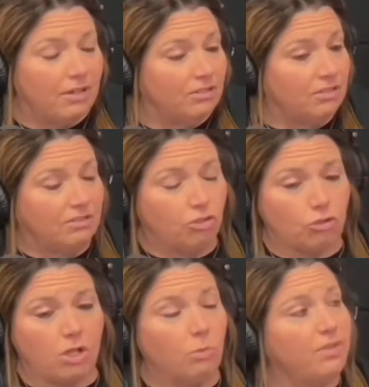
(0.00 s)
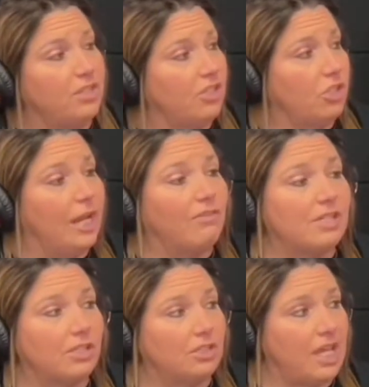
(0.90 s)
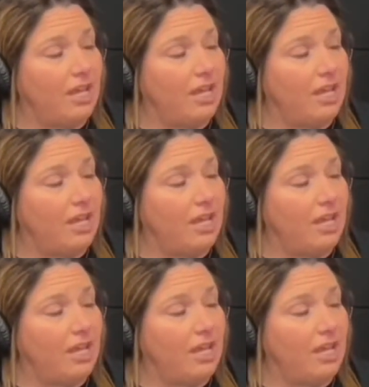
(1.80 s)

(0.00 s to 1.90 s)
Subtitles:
Struggle with addiction every single day.